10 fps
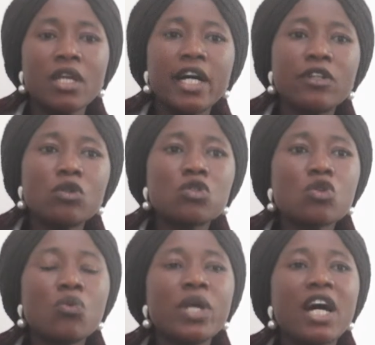And
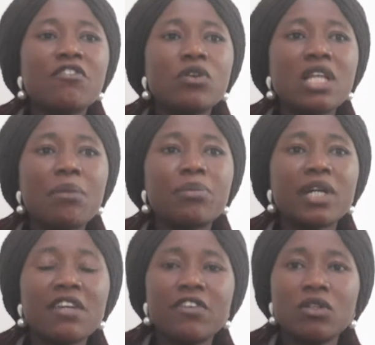also we have other
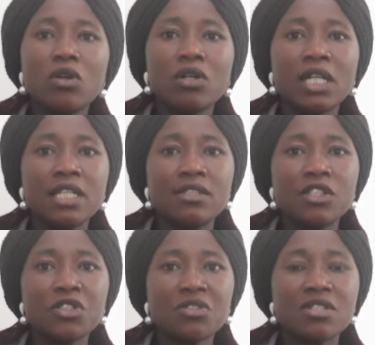private
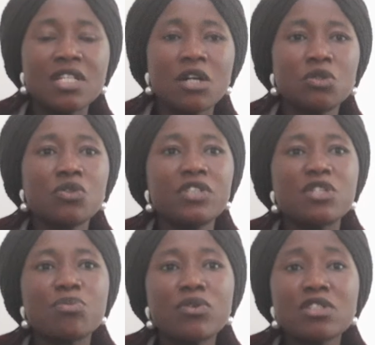organizations that are also
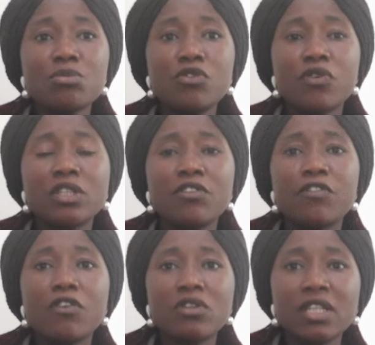responsible for the
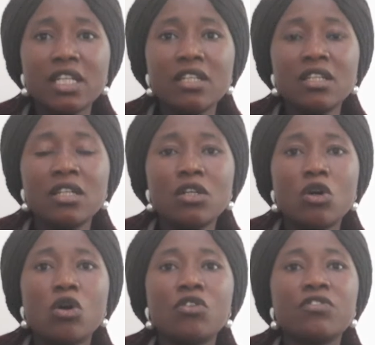funding
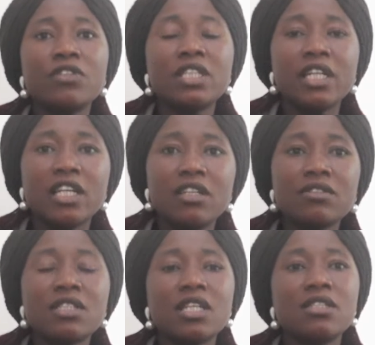of the
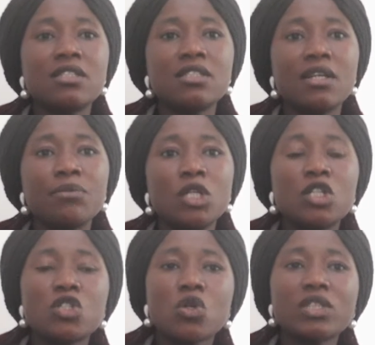healthcare system,
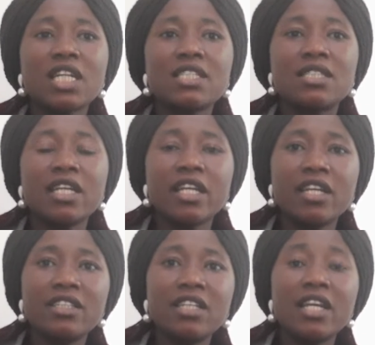such as the
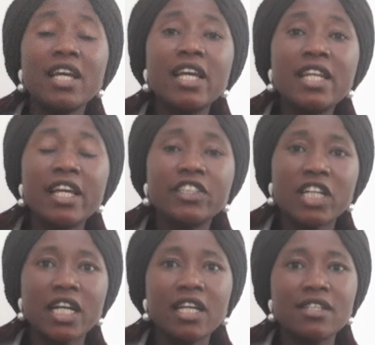
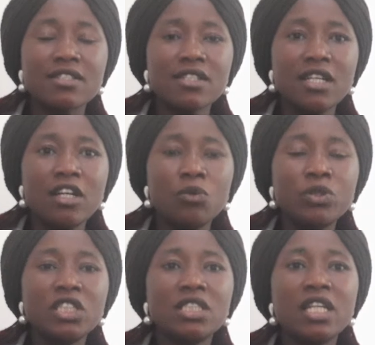NHIS,
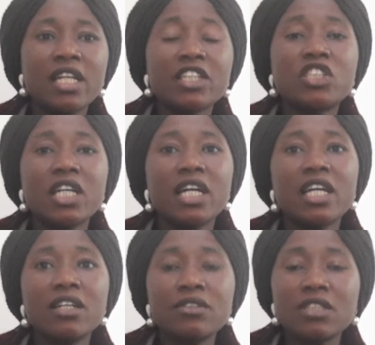which is the National
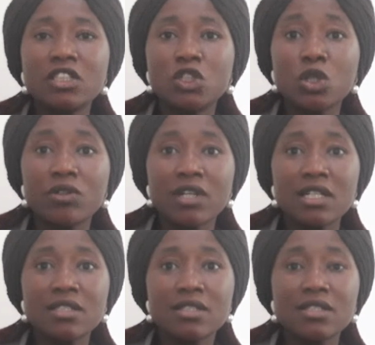Health
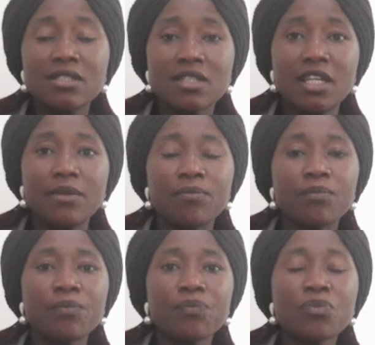Insurance Scheme.
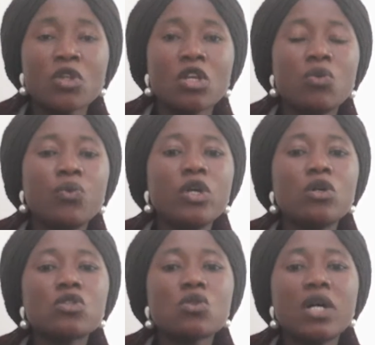We
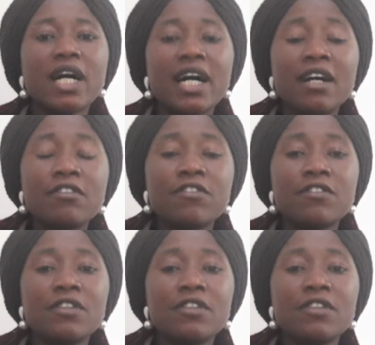also have